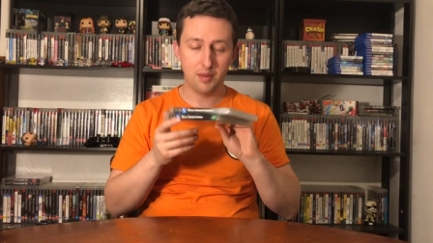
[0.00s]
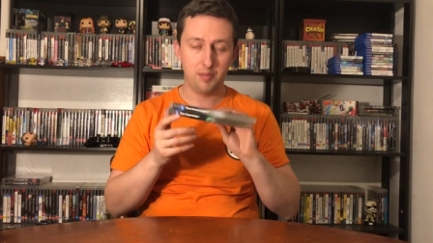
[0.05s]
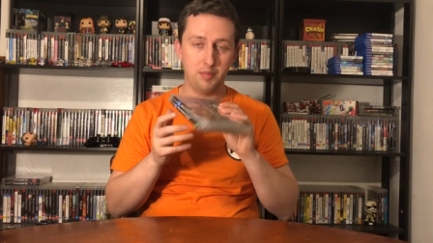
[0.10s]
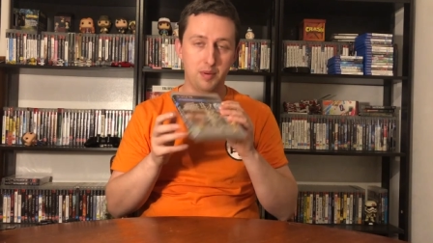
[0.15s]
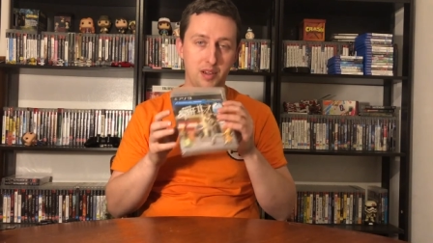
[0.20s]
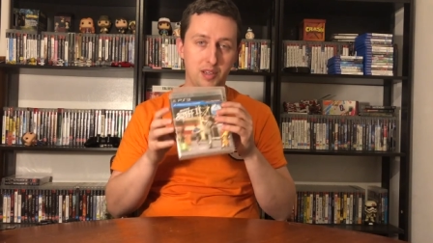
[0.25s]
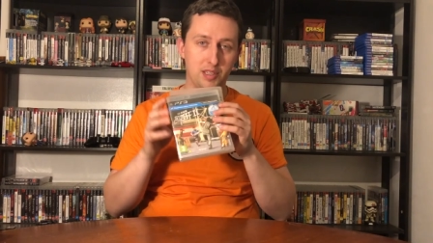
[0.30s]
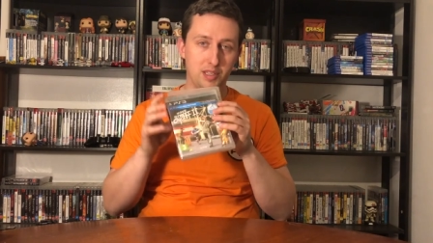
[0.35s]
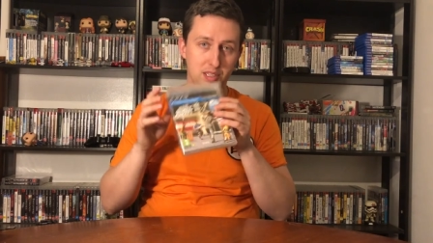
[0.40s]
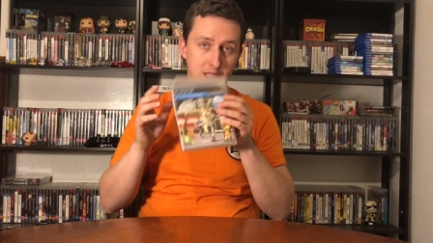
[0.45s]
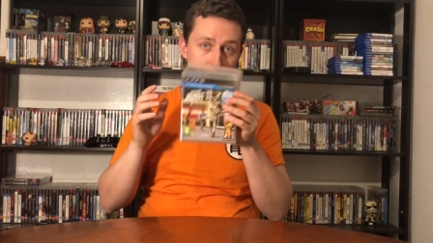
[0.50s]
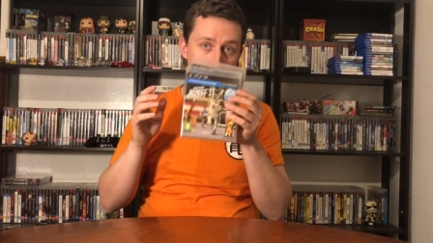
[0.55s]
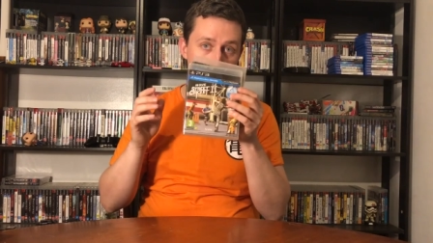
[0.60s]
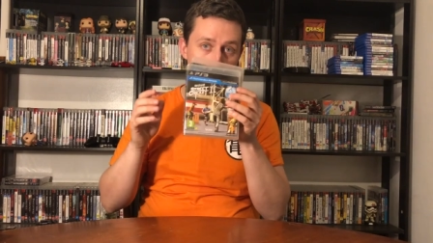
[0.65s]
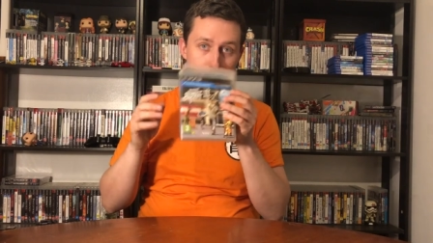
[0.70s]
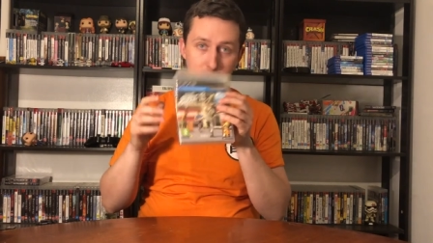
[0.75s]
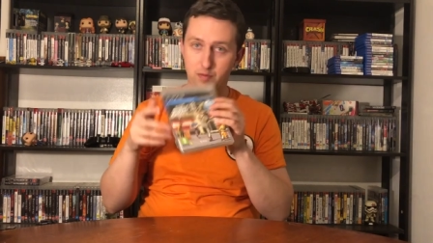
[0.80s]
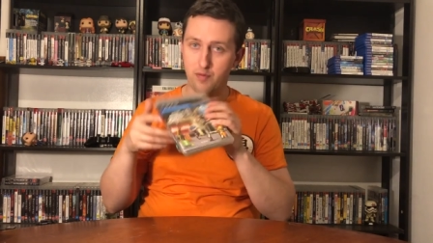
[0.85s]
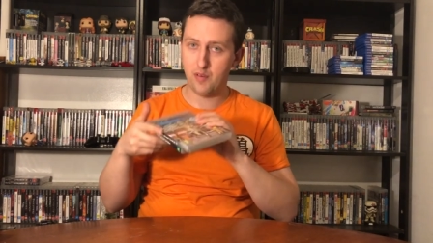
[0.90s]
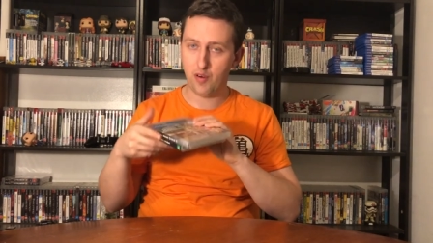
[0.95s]
but
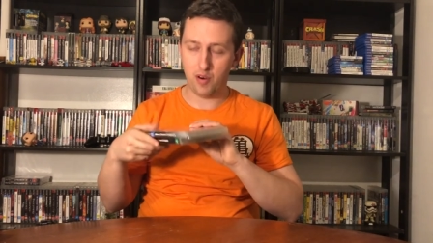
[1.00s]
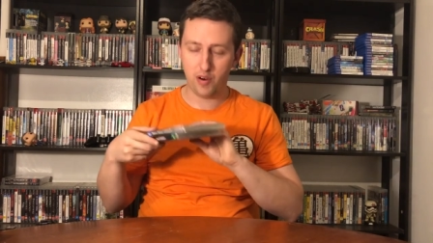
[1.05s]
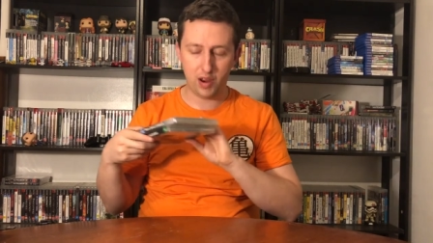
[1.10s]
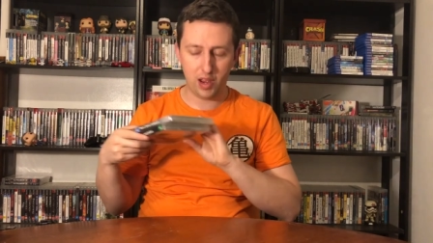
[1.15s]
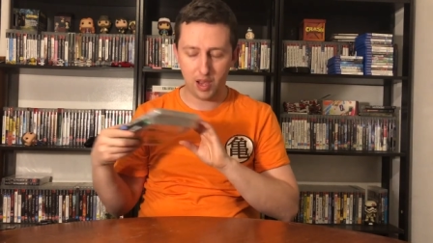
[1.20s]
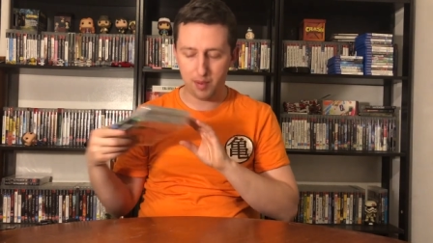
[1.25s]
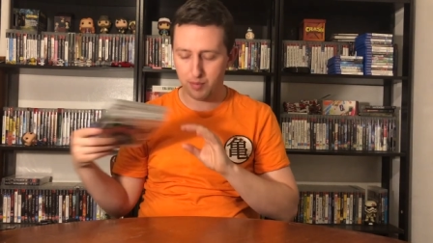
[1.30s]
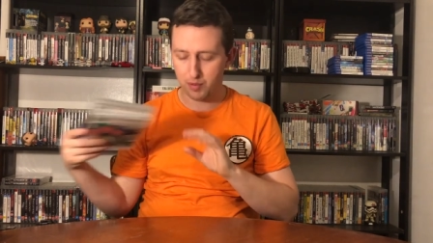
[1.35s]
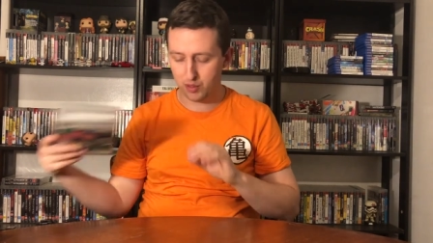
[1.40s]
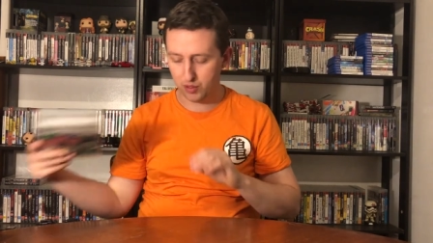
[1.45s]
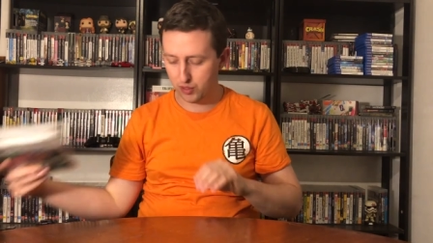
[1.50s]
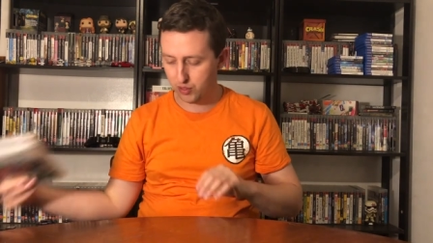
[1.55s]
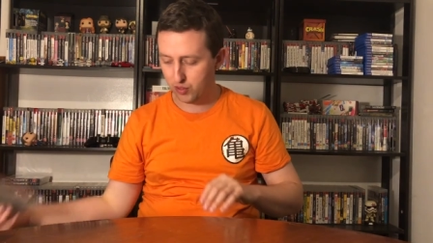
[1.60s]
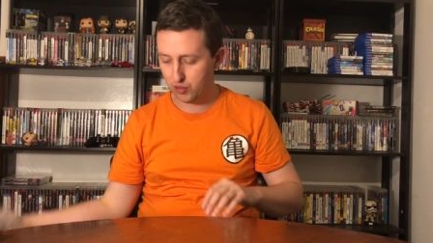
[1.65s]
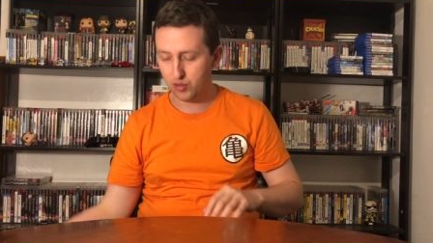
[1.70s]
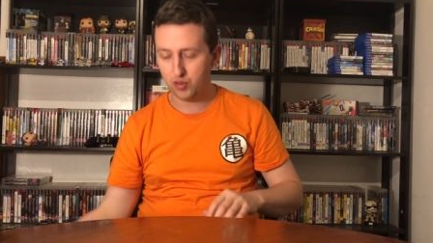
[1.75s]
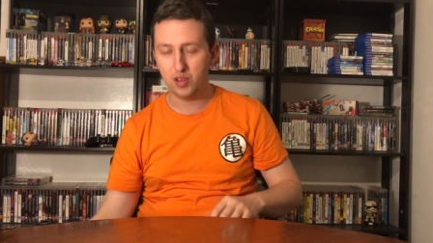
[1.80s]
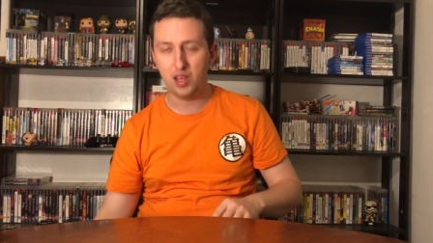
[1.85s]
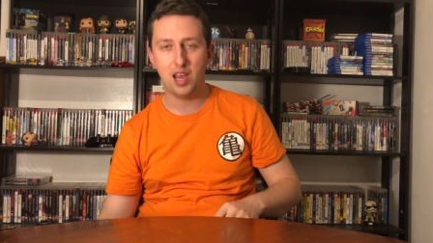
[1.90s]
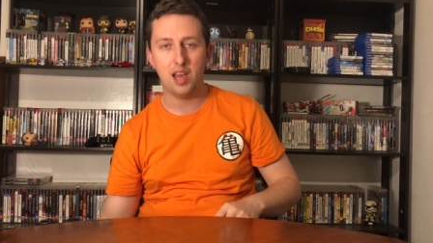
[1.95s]
um, very happy
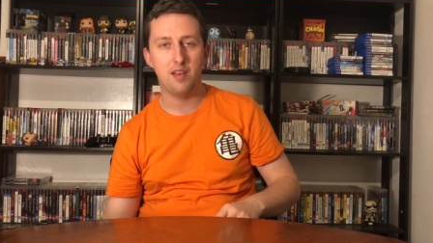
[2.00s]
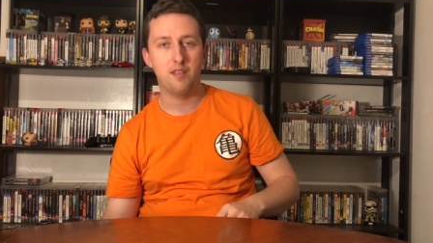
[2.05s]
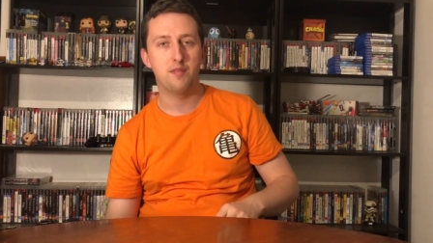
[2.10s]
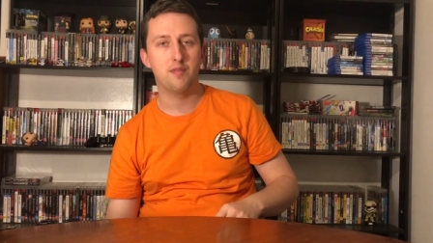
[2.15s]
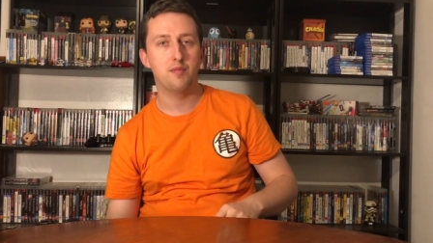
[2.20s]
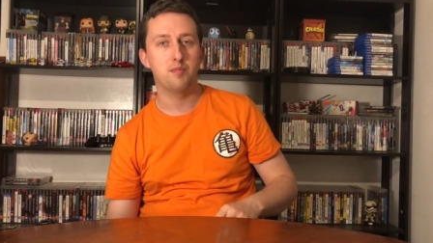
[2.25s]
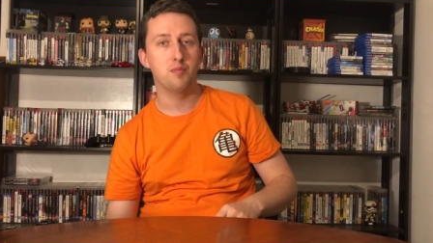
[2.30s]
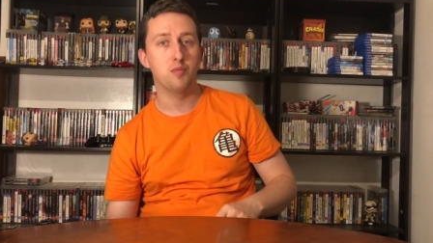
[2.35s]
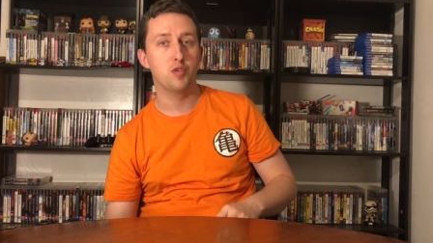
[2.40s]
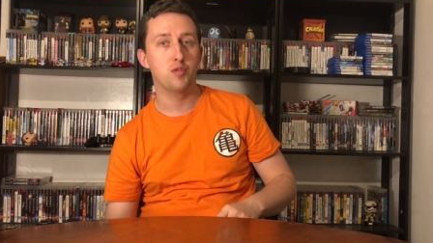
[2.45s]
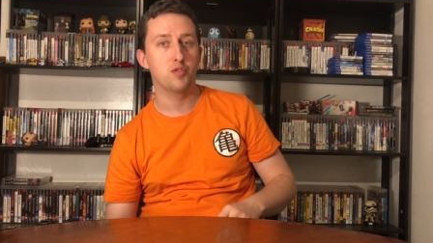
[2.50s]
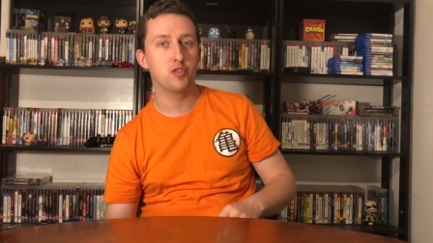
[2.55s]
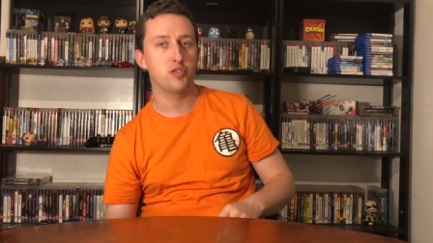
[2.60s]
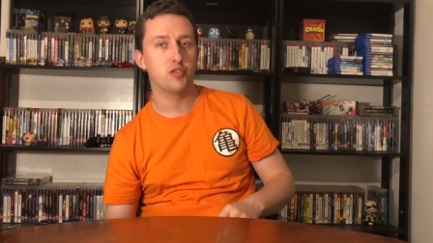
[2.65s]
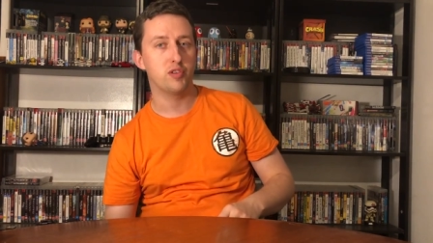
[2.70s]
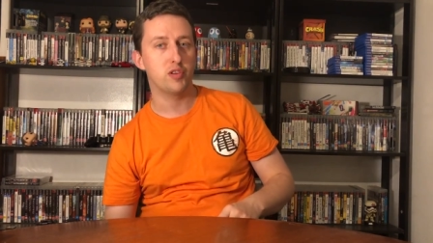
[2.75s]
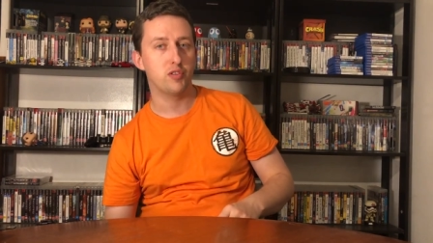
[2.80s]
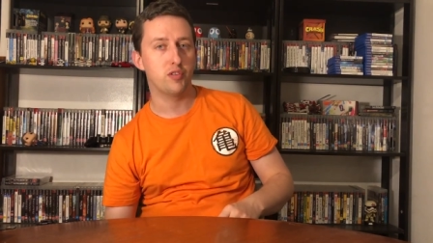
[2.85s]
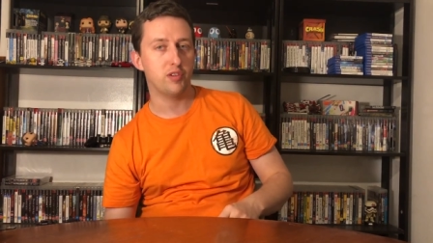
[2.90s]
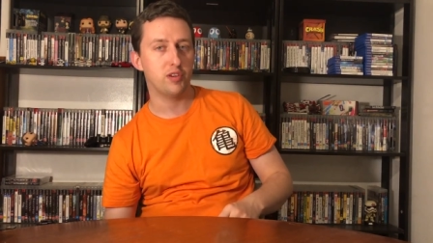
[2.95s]
to have moved
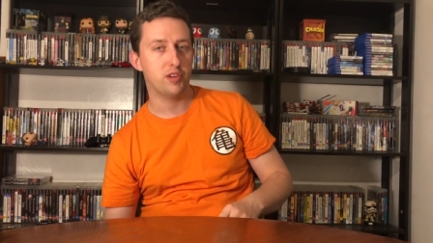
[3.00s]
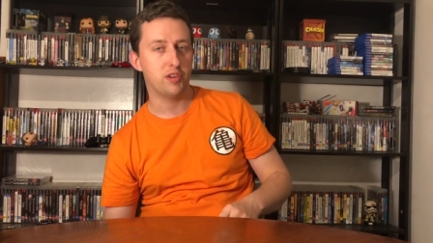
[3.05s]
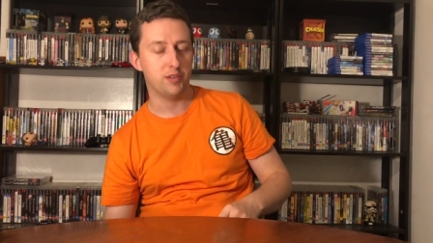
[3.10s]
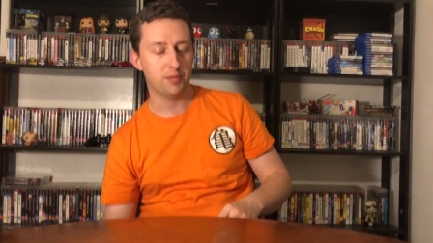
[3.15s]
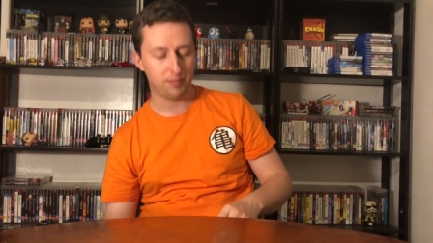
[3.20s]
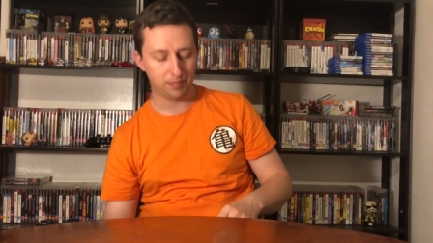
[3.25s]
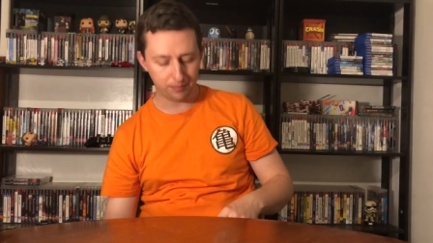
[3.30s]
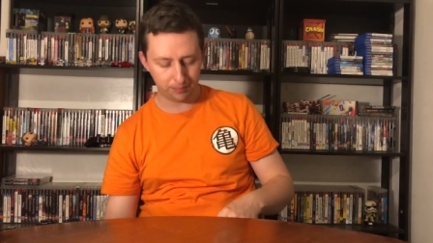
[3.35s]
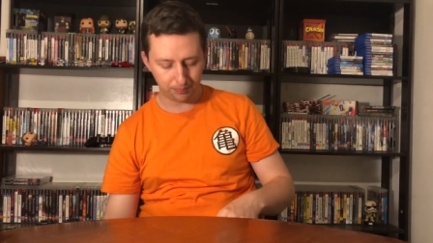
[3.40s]
Street Cricket.